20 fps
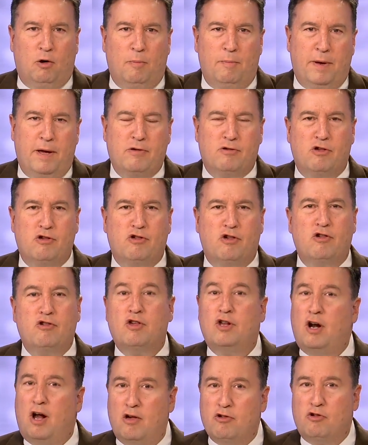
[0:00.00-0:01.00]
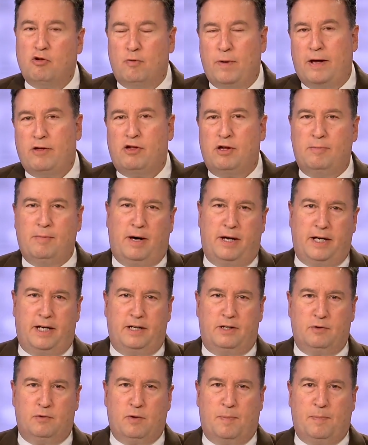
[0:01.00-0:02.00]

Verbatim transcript: local businesses and also raising money